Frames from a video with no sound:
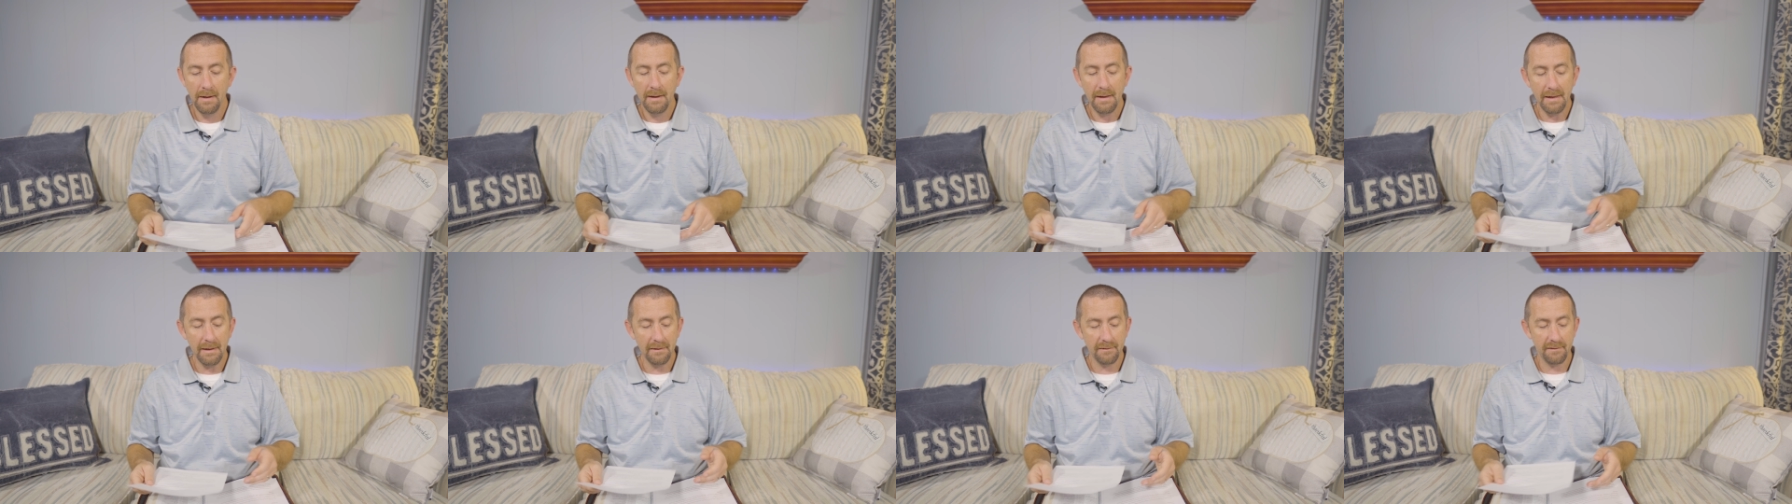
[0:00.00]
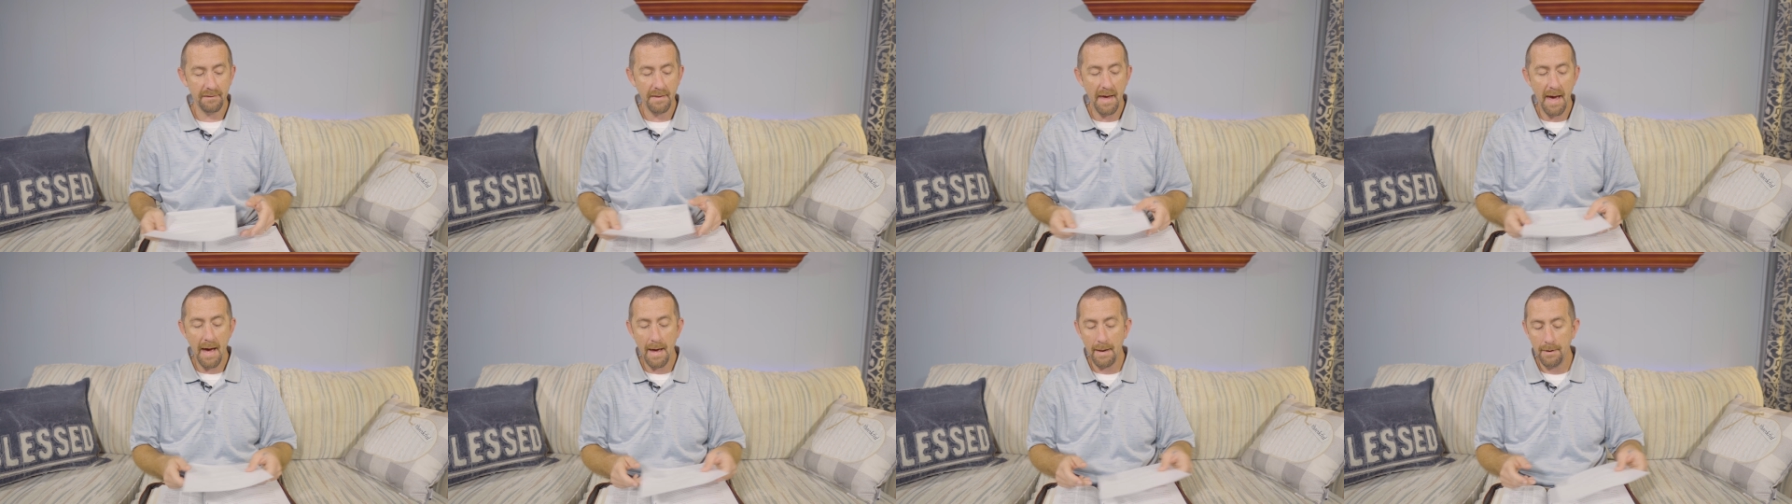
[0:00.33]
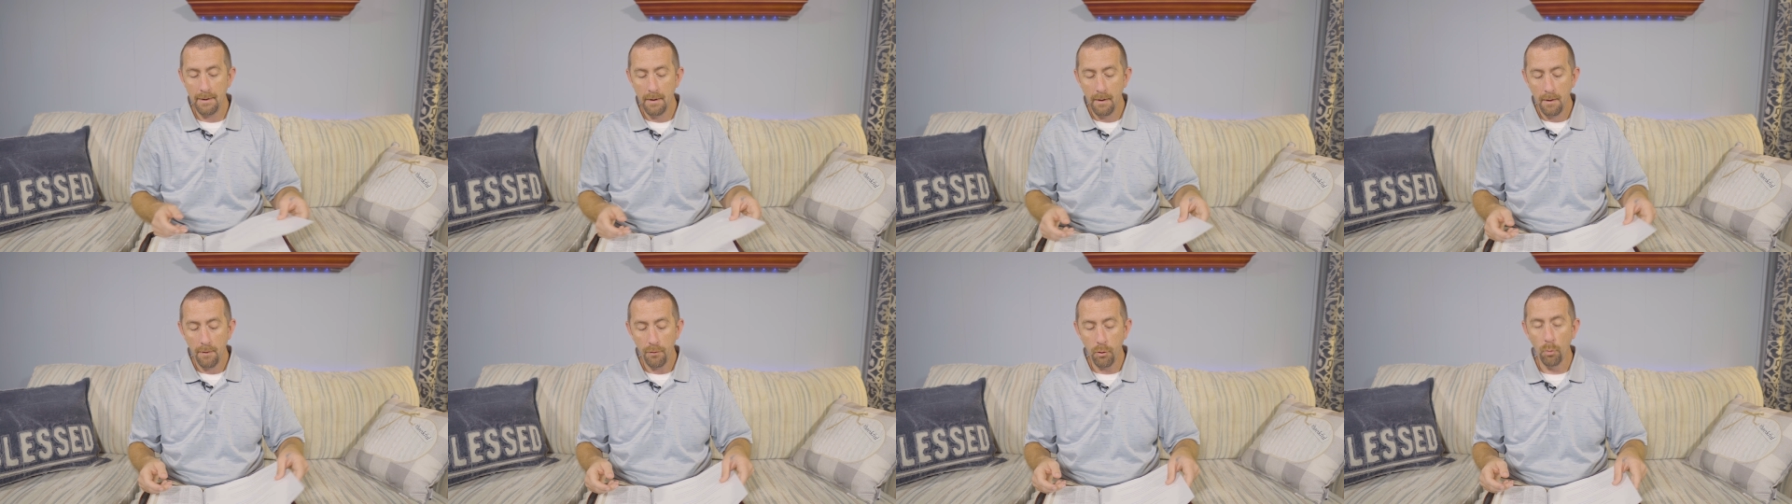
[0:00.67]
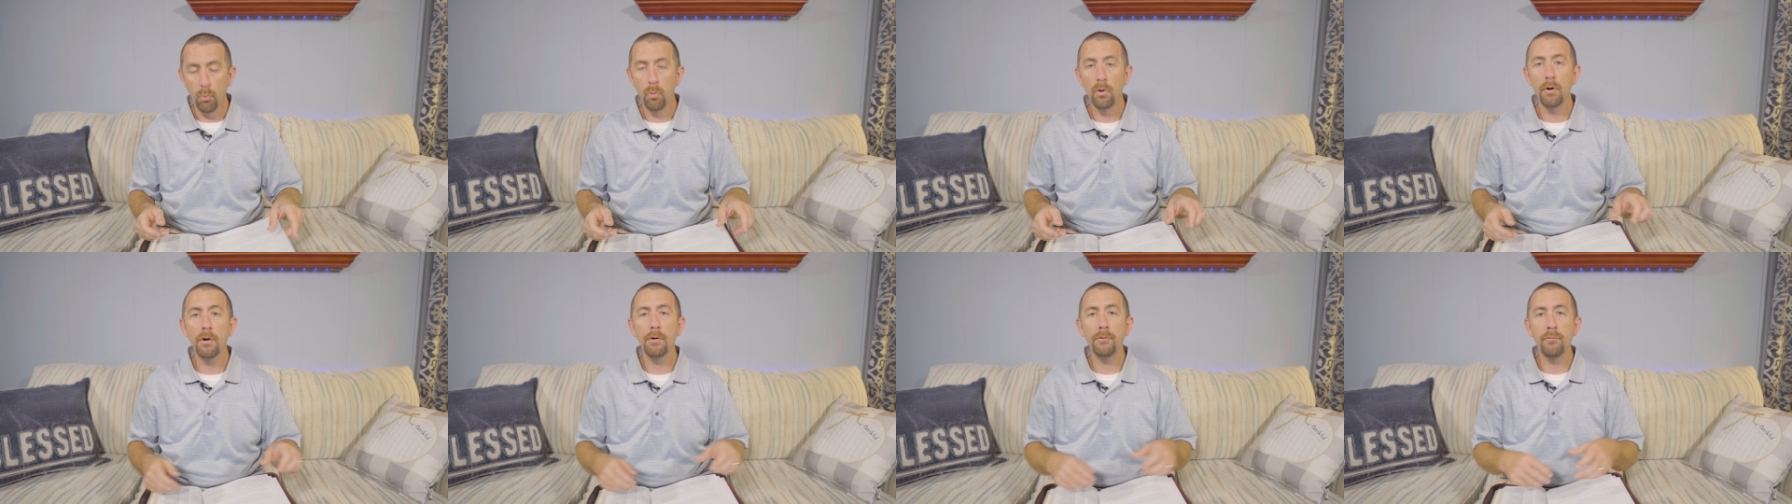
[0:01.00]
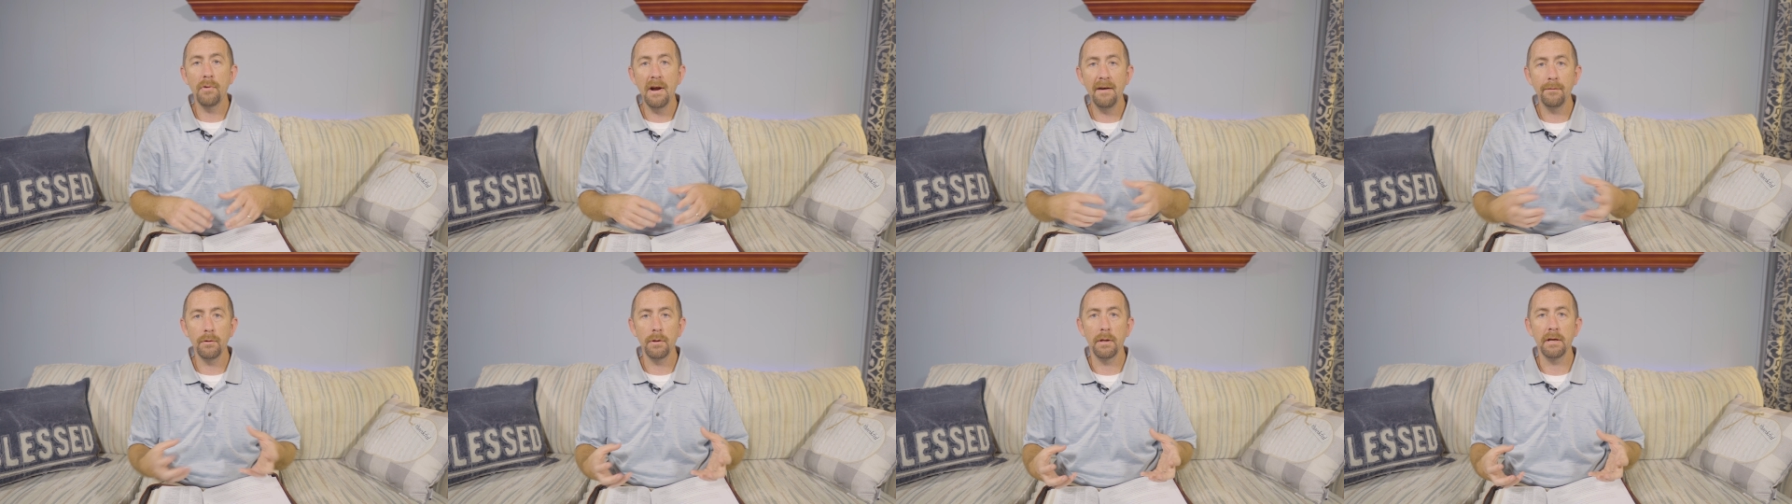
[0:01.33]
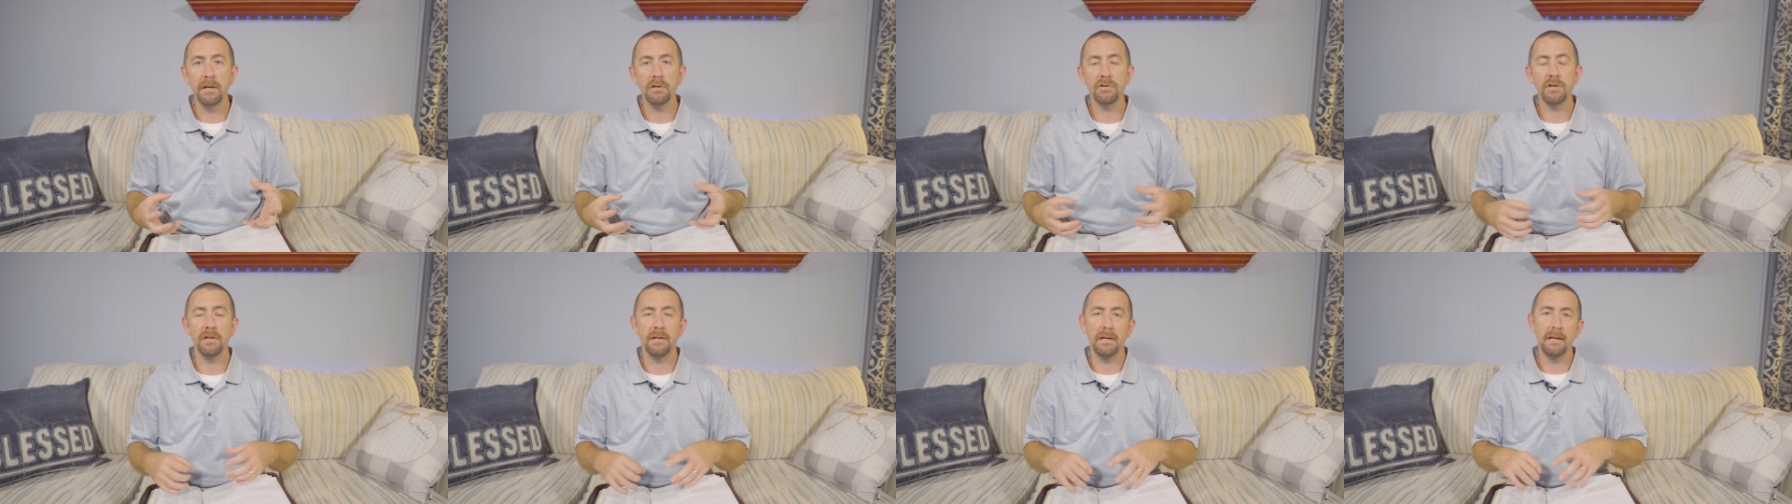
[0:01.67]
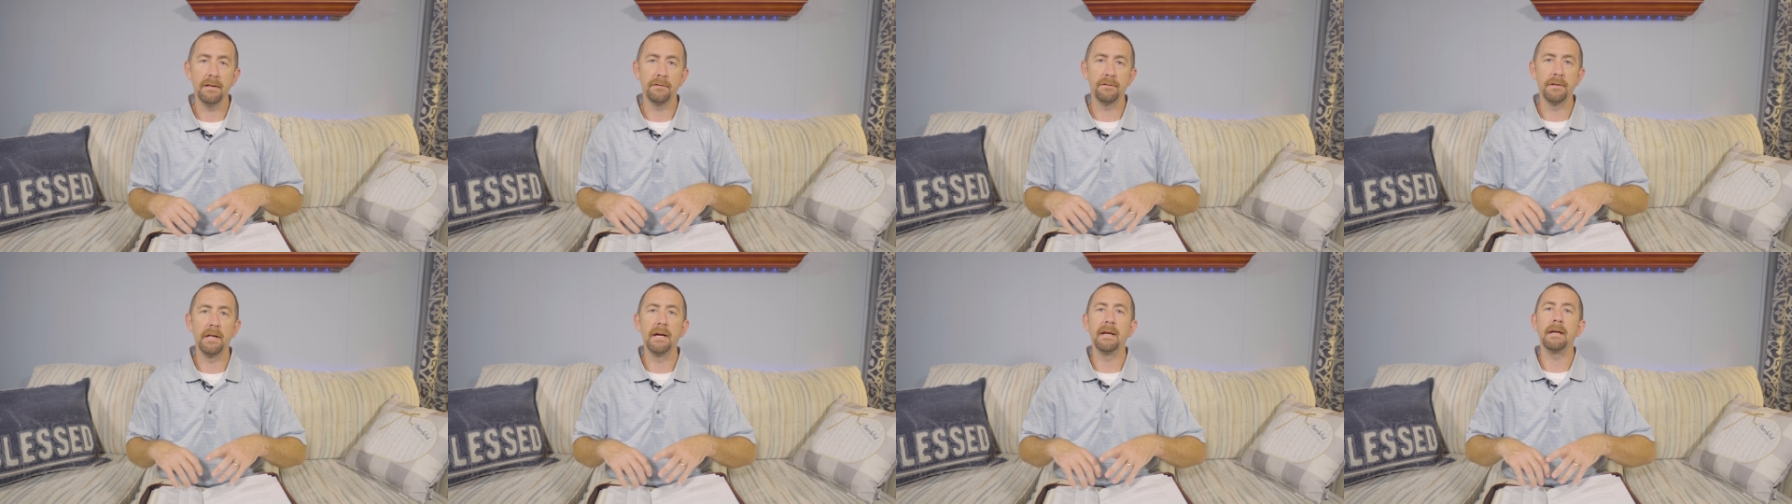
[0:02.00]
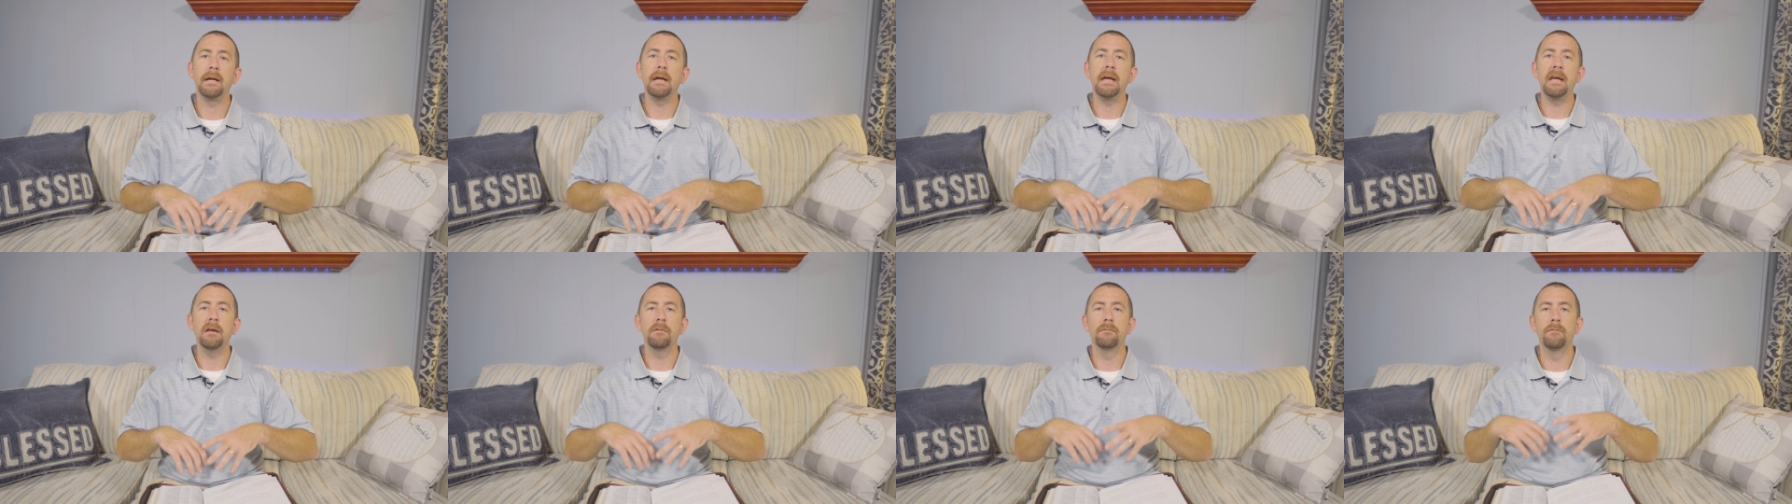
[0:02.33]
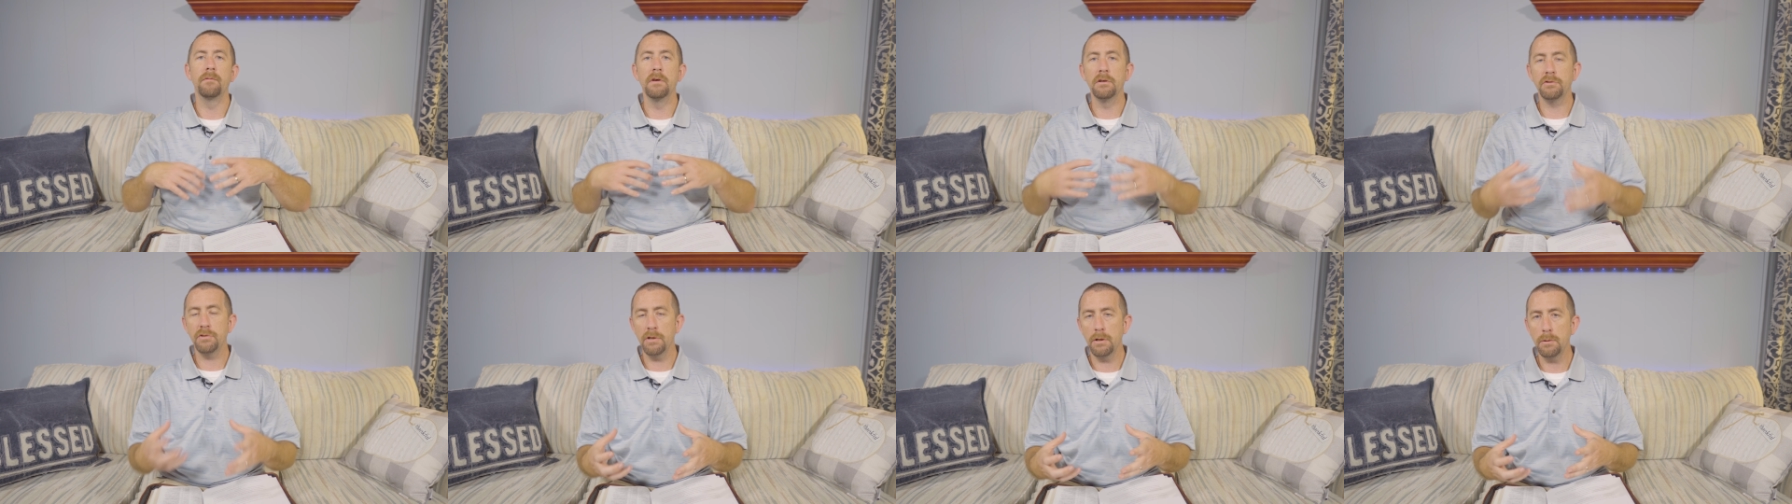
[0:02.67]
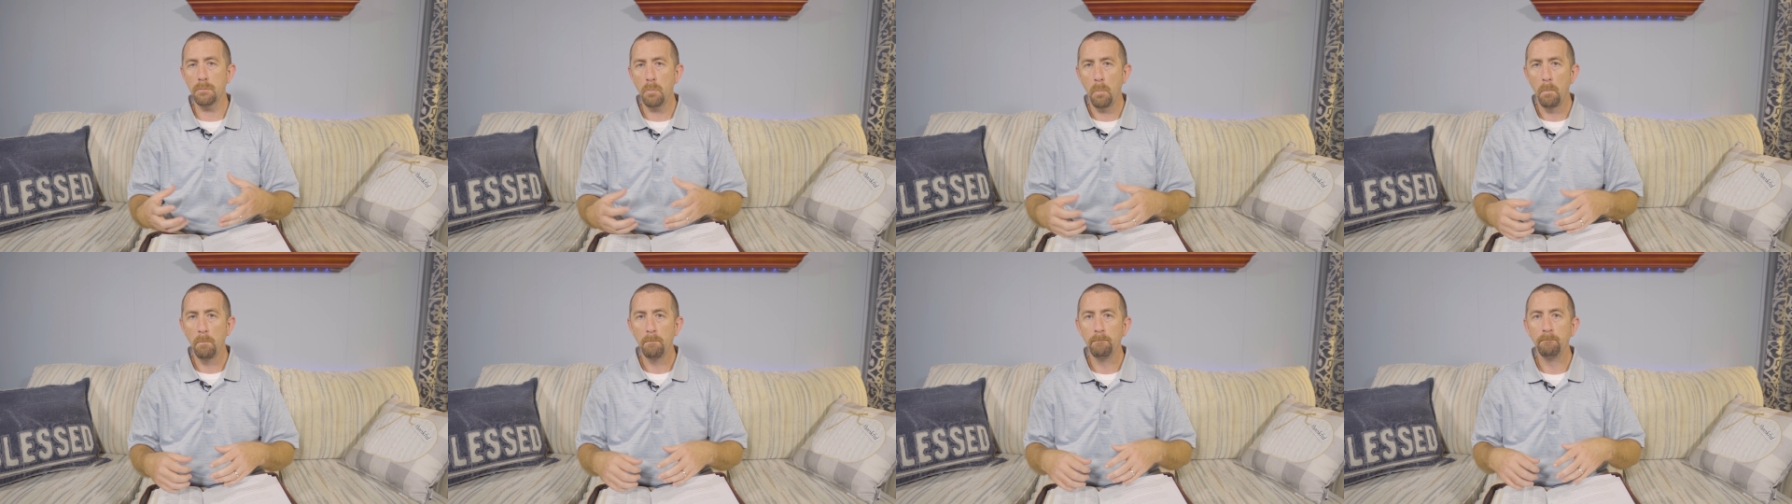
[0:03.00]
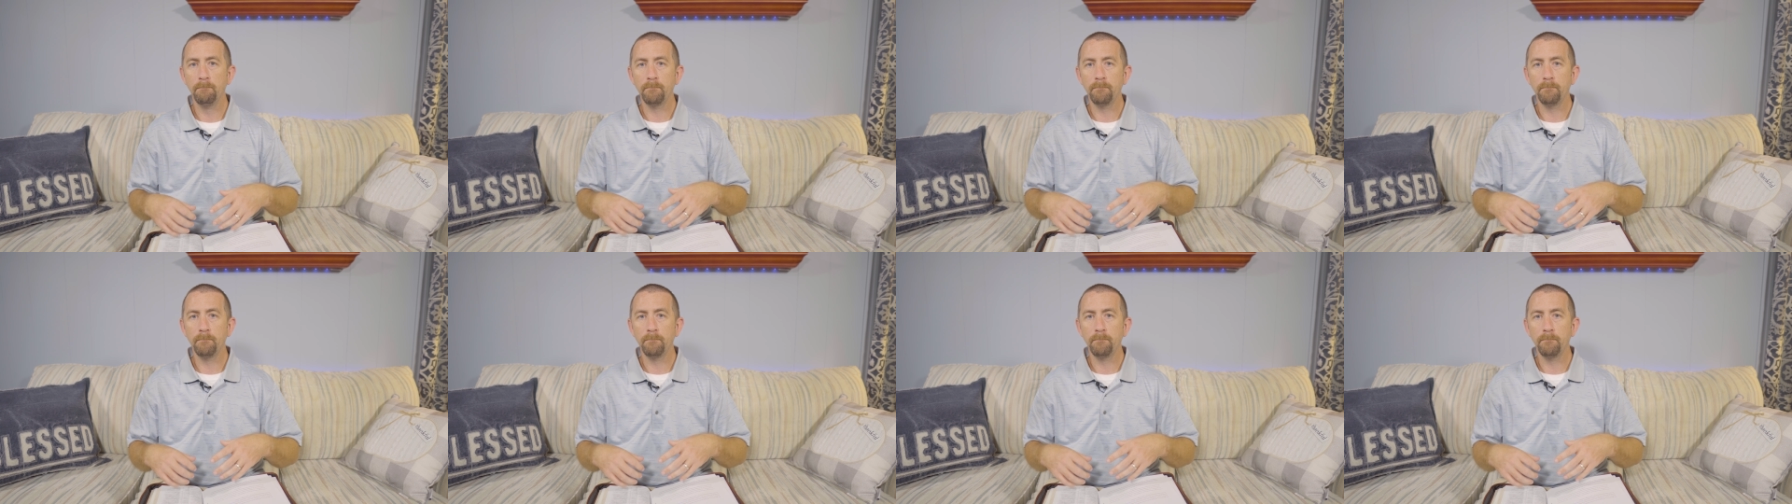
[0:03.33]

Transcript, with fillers: is that the word revelation is like a vision